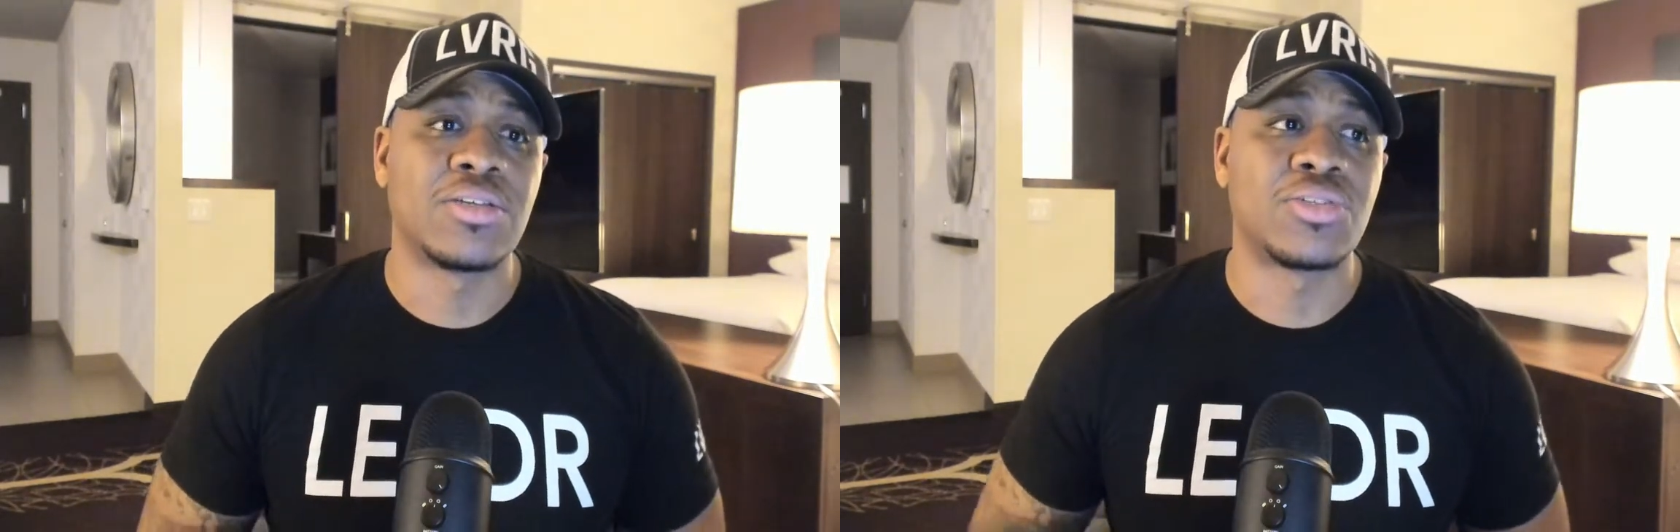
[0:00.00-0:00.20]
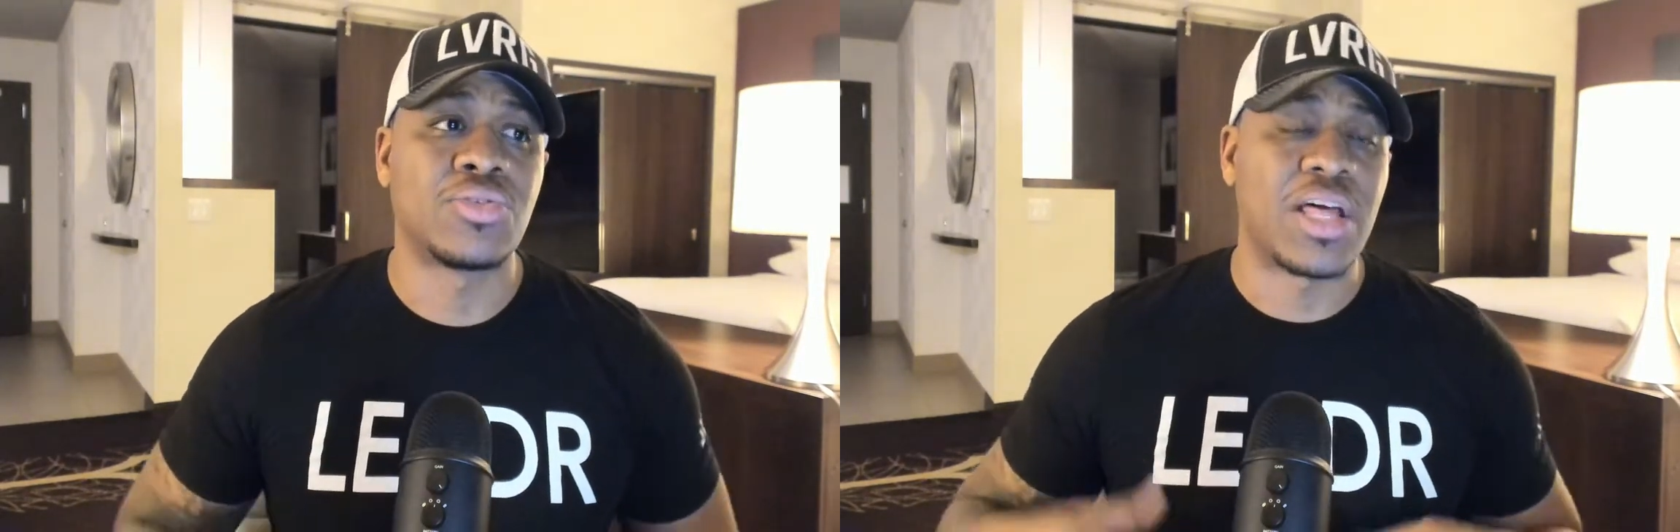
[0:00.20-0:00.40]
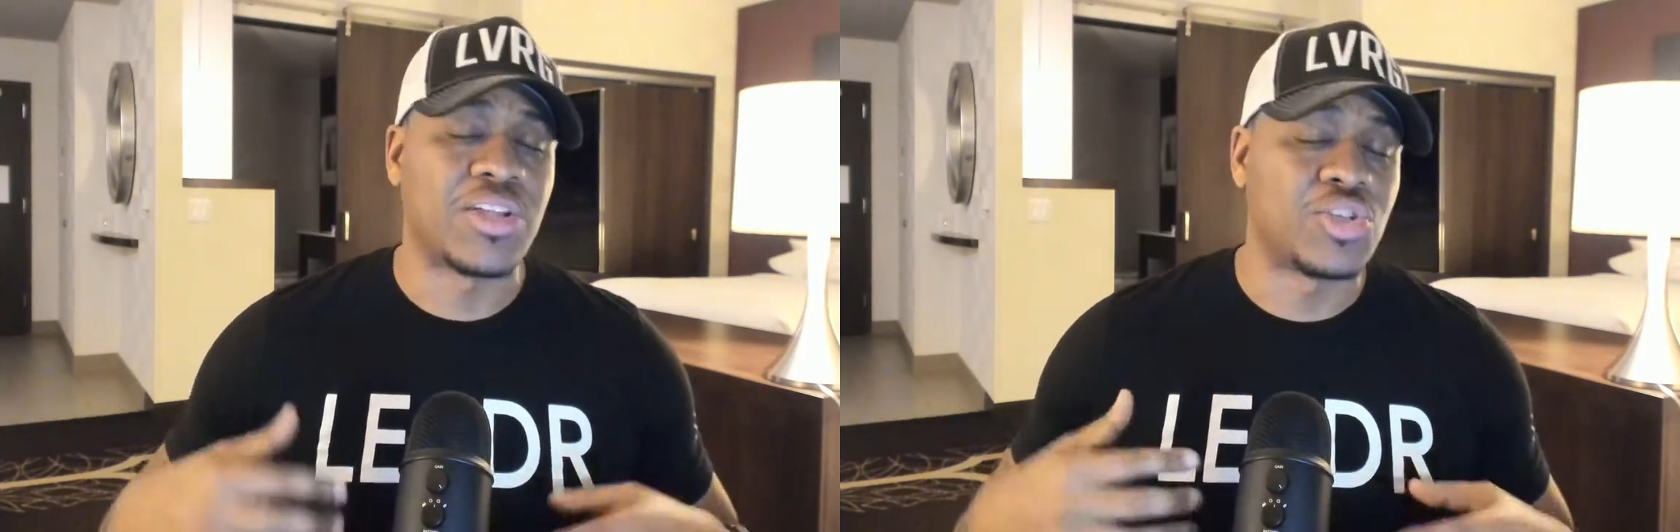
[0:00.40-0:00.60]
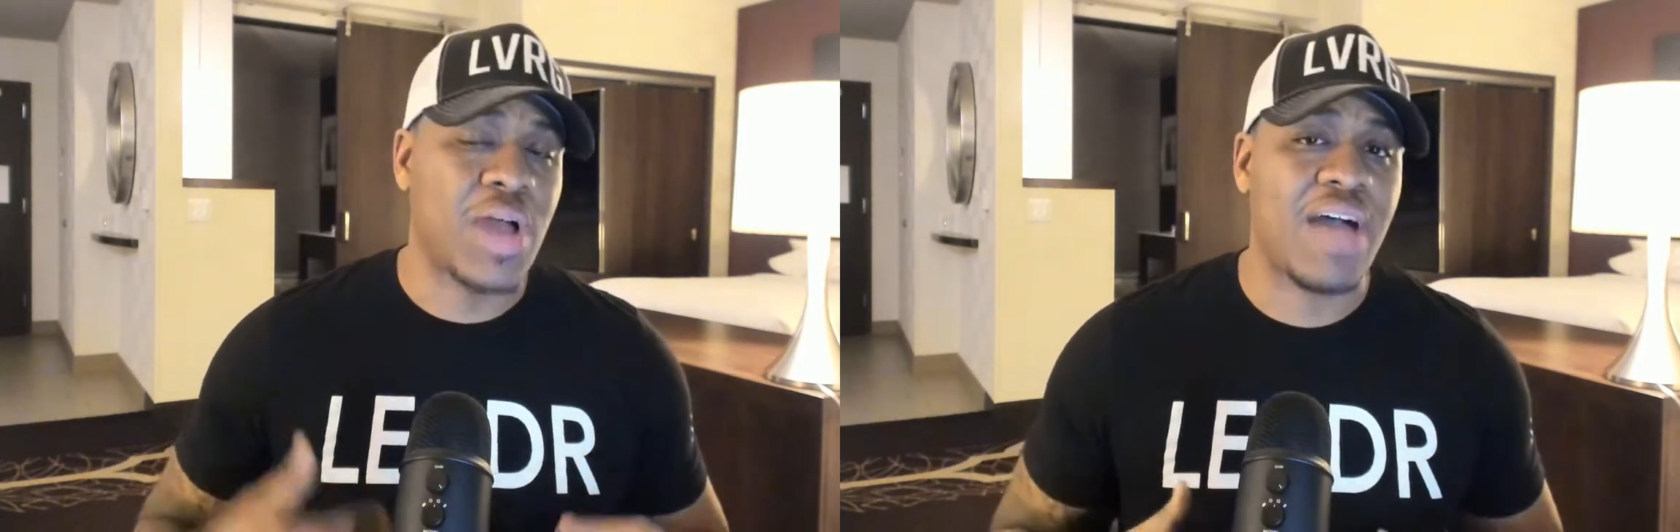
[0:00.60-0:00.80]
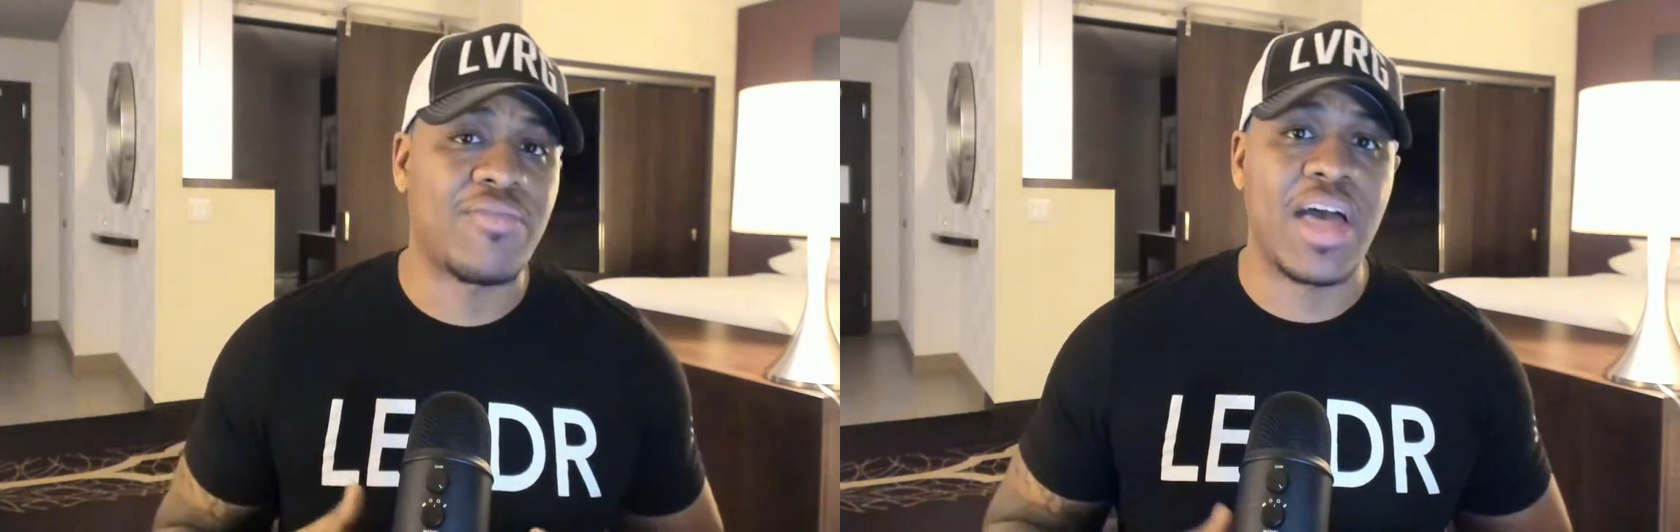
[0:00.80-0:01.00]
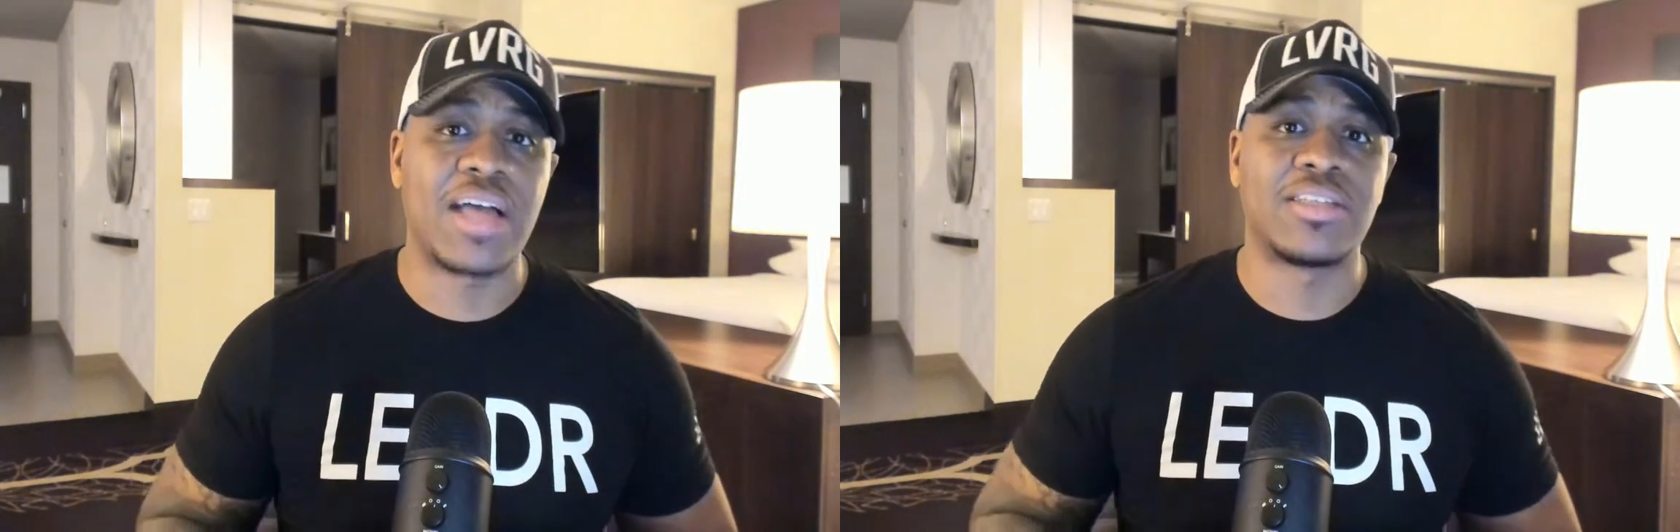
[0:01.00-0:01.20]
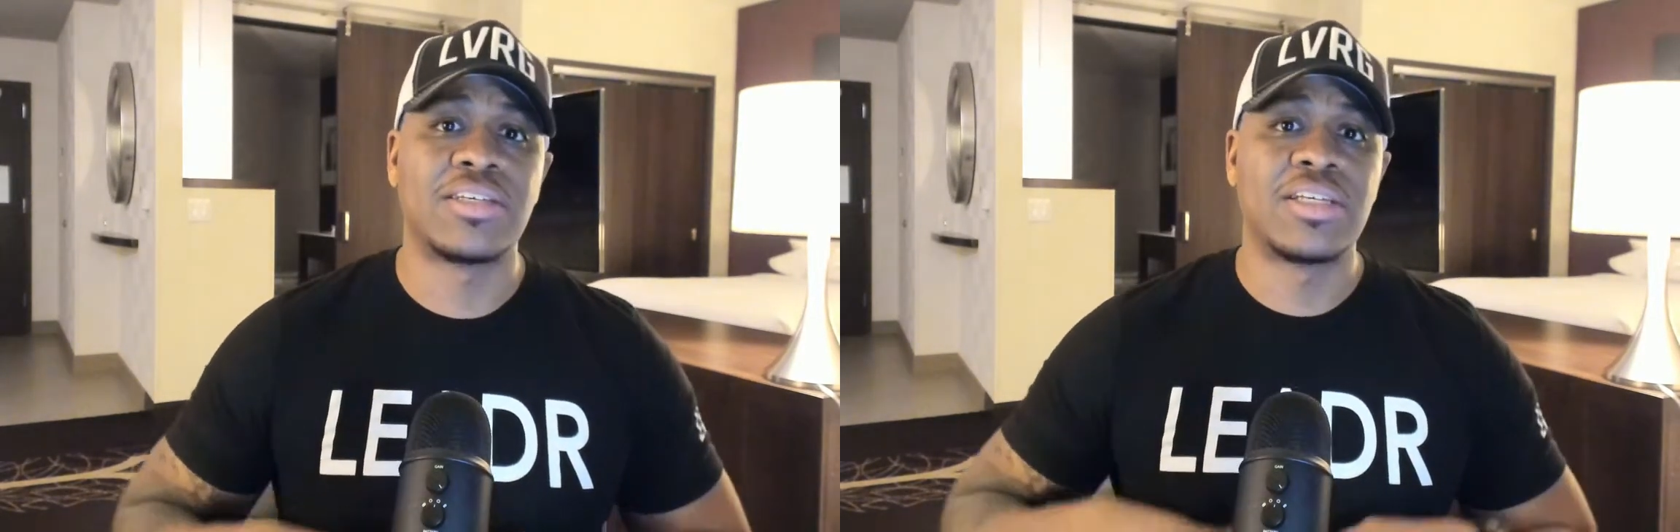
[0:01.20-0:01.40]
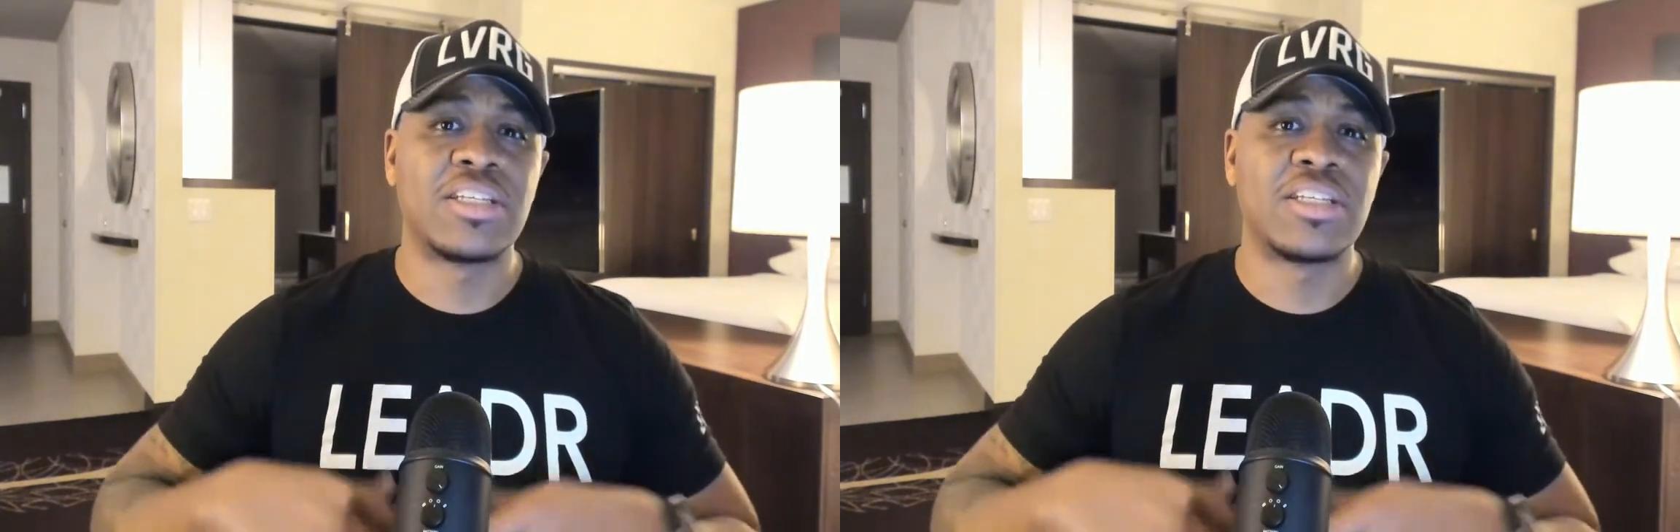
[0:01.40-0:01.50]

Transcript: So now that you have that,